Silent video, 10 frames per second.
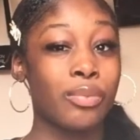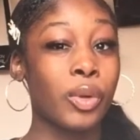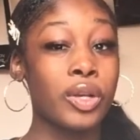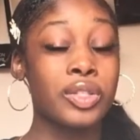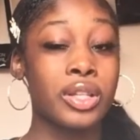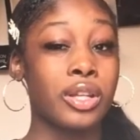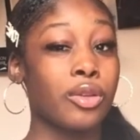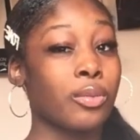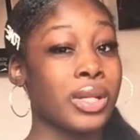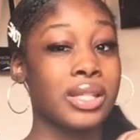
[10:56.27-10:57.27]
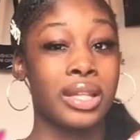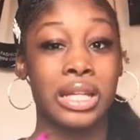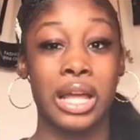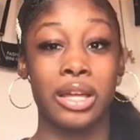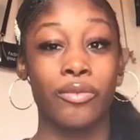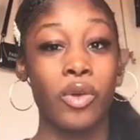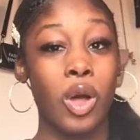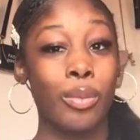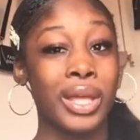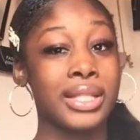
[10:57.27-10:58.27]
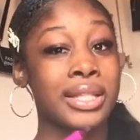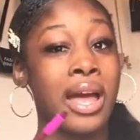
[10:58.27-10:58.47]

person and you don't want to see any negative comments,